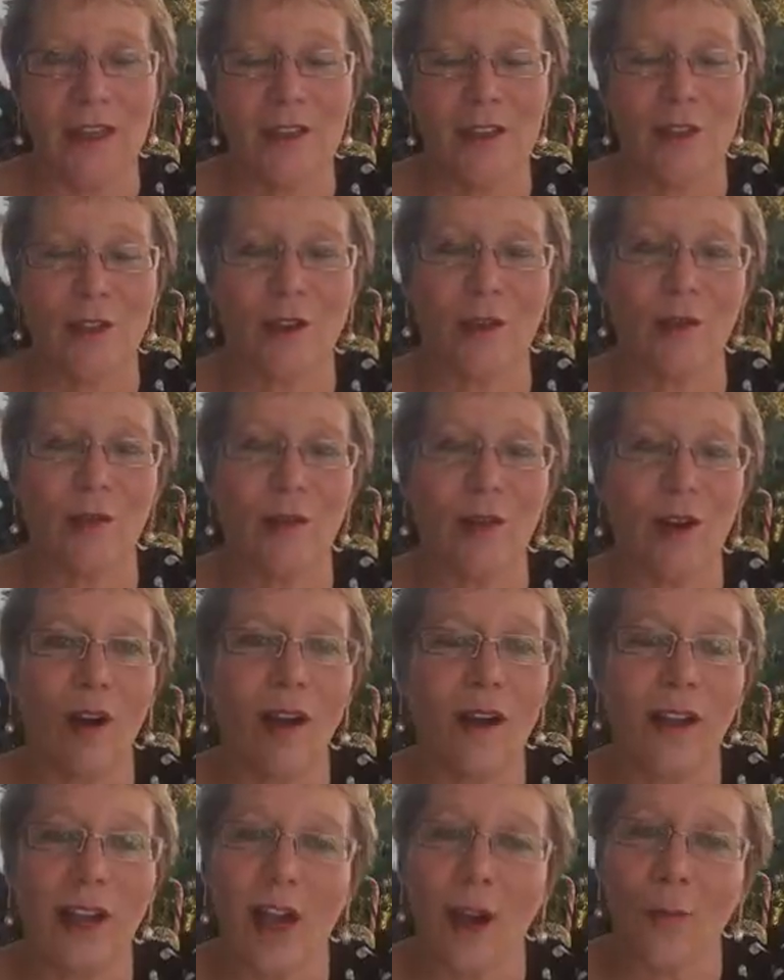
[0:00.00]
So
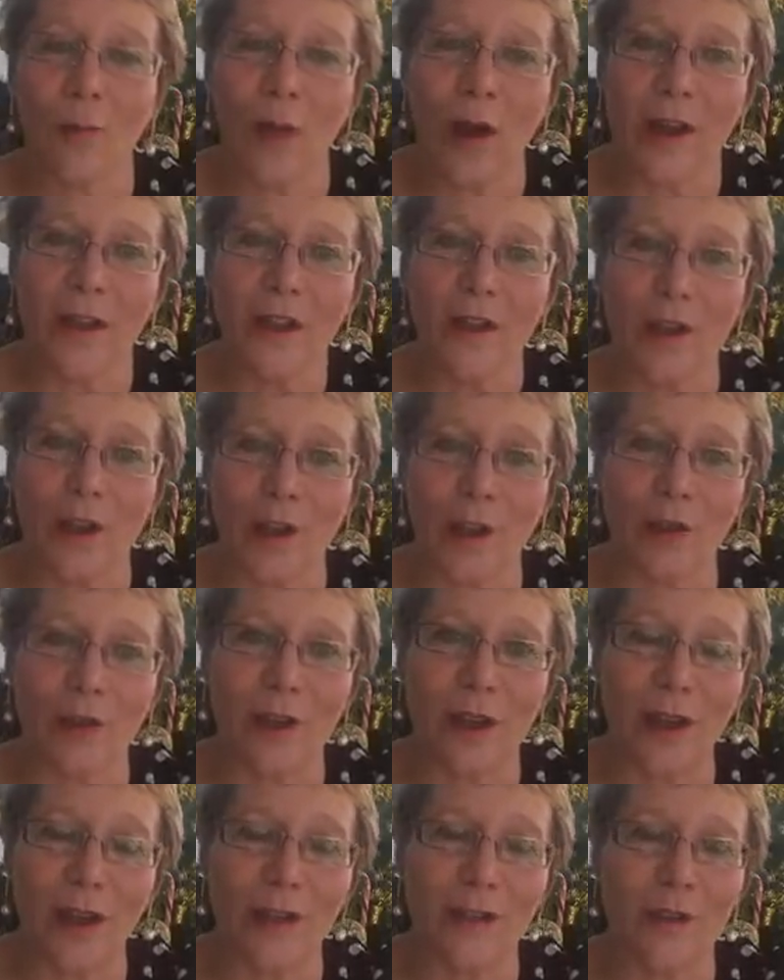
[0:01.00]
I can't wait to
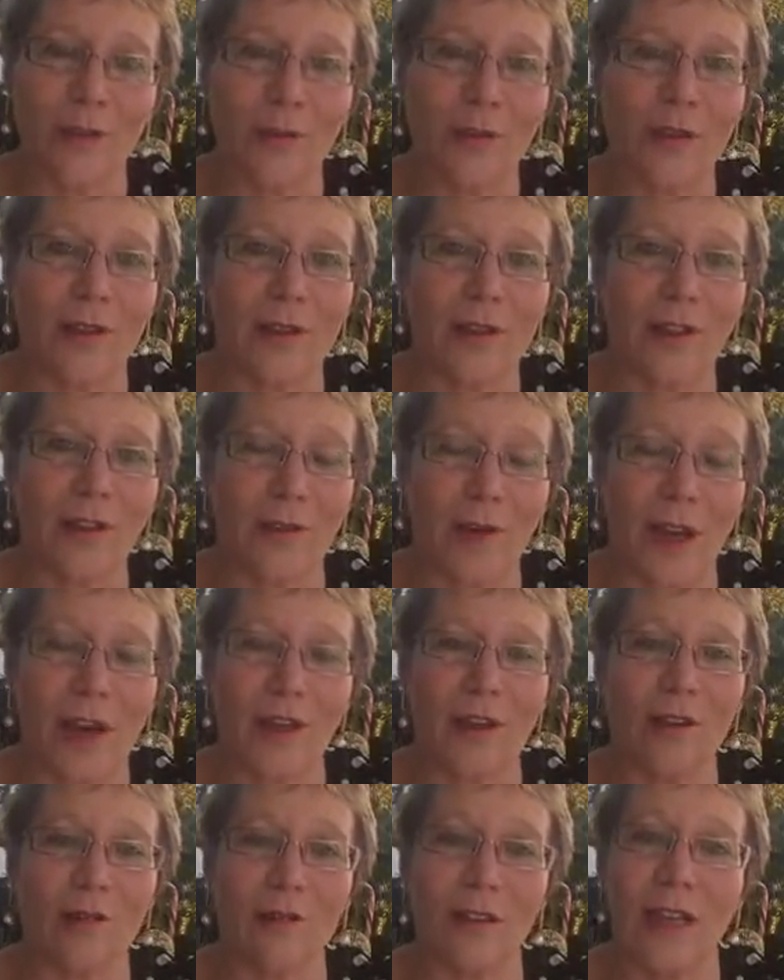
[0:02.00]
showcase what is the
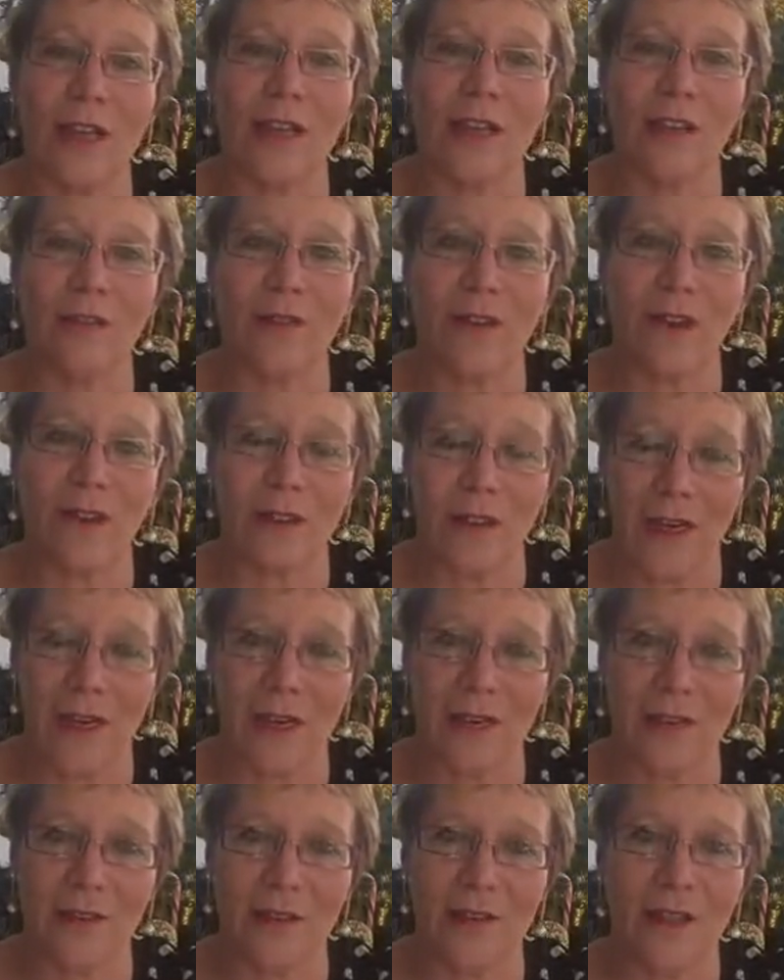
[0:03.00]
grand old lady of our
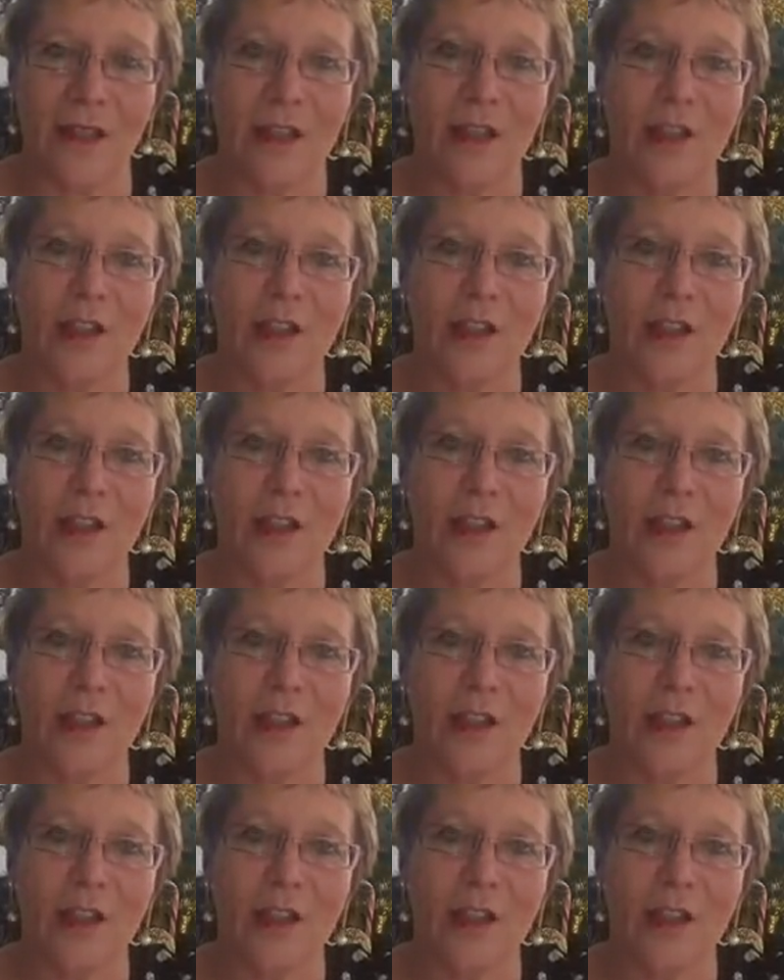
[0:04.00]
town.